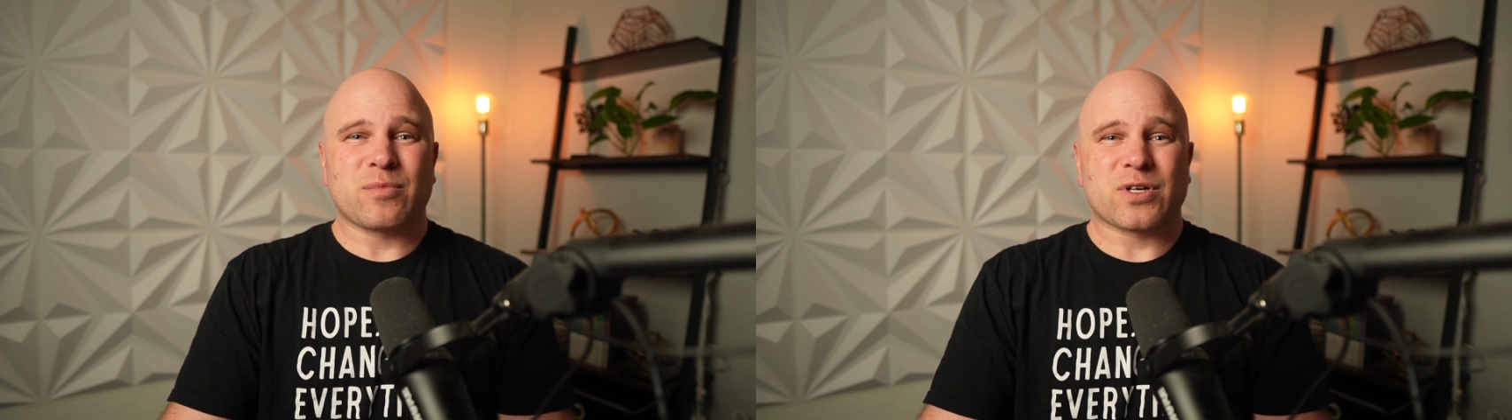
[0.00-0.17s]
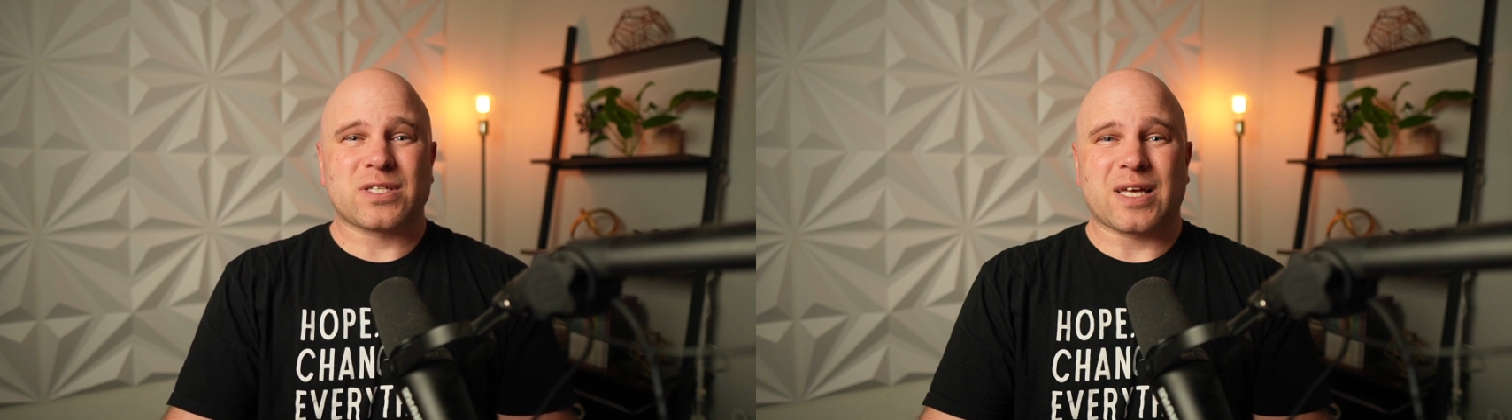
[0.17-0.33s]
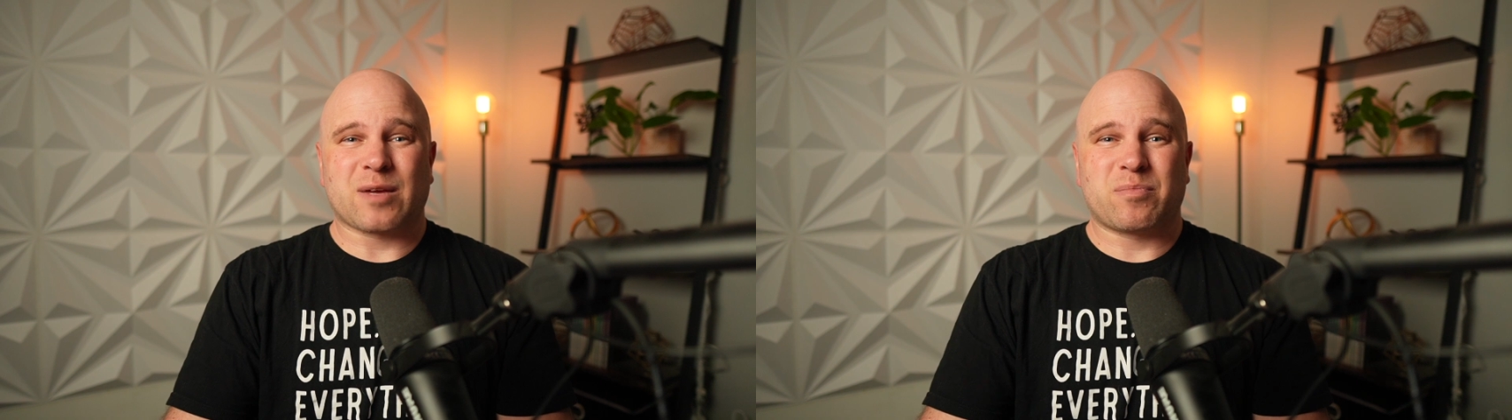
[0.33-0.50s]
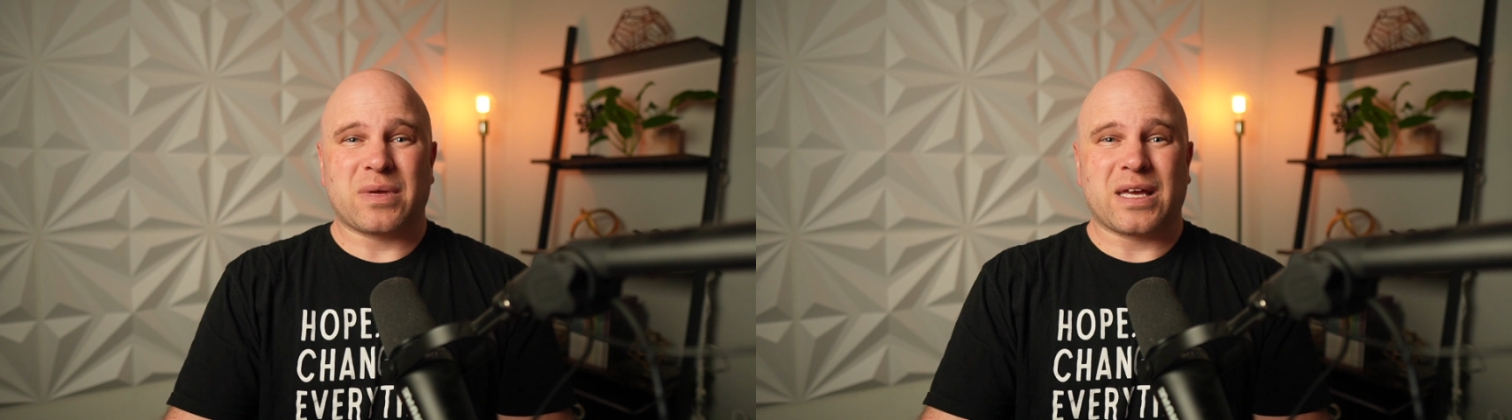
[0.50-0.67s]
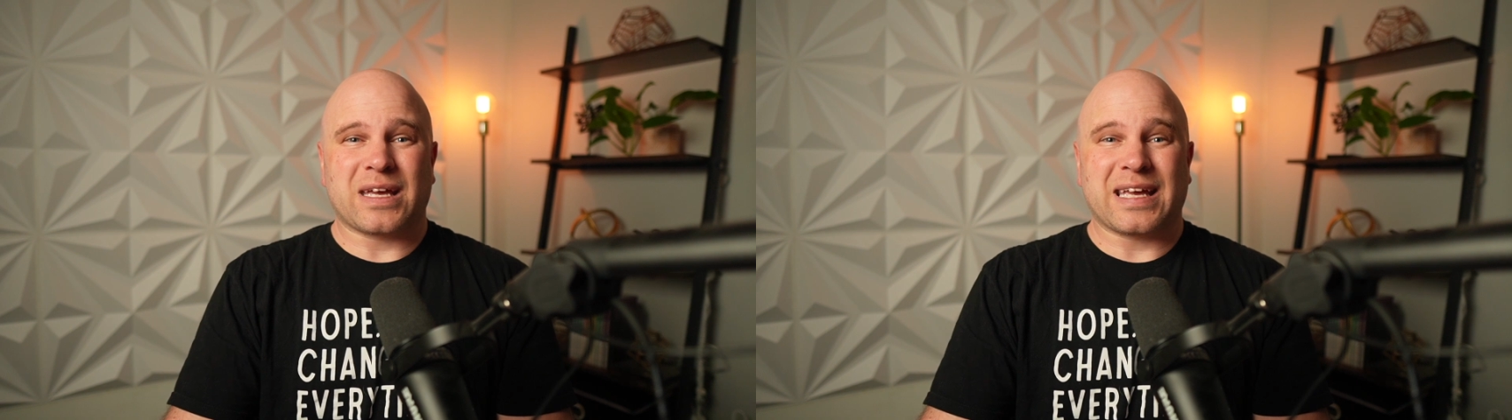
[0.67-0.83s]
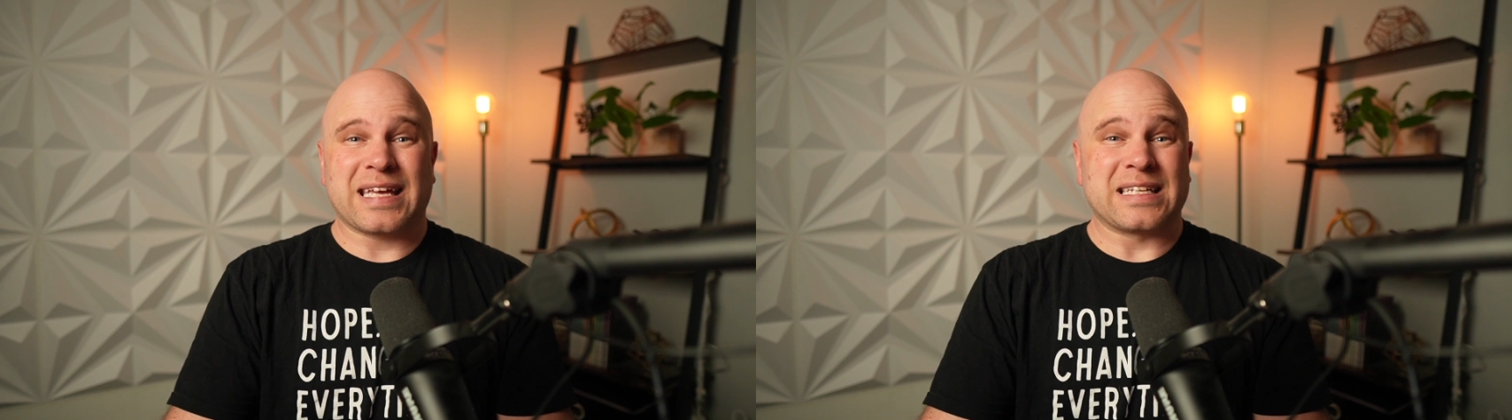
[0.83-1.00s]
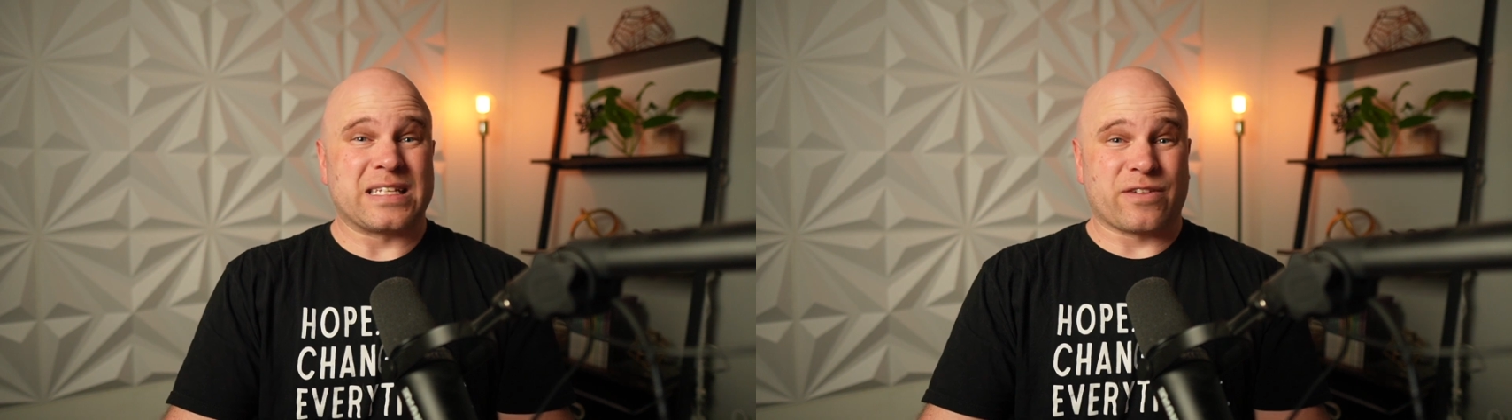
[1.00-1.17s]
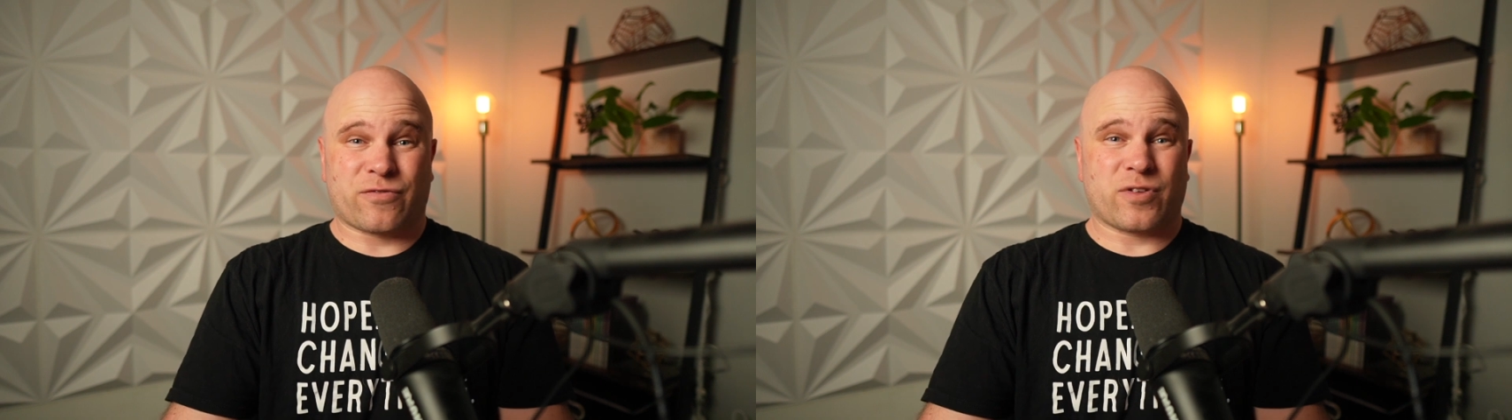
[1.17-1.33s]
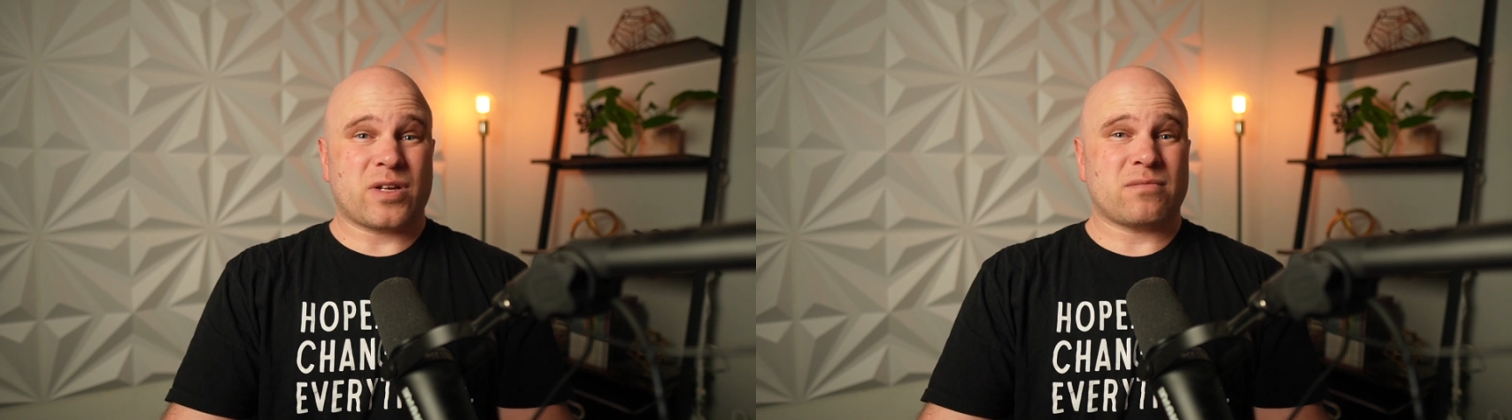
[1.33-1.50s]
looks like being
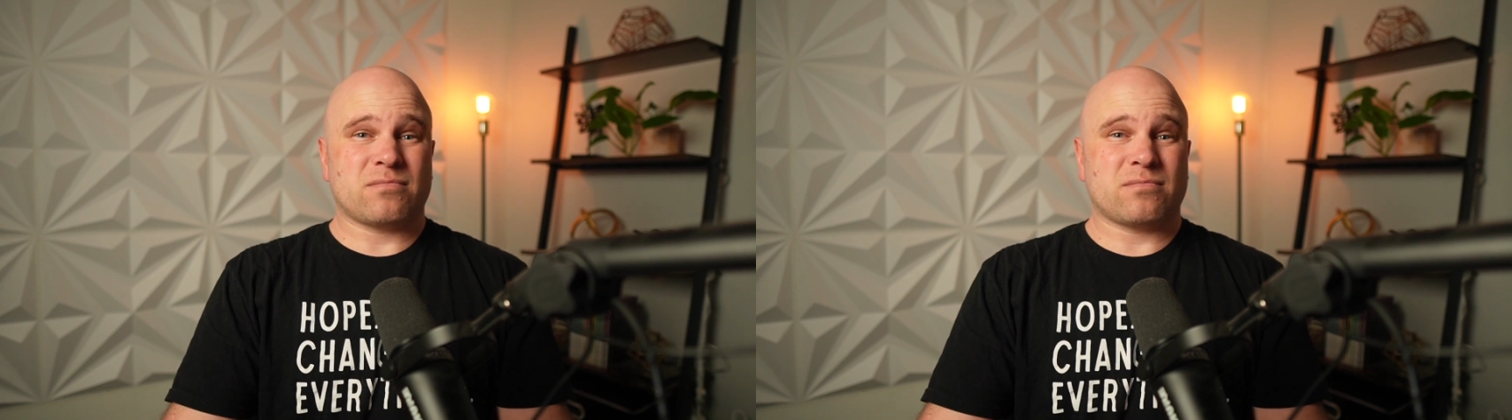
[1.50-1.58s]
indifferent,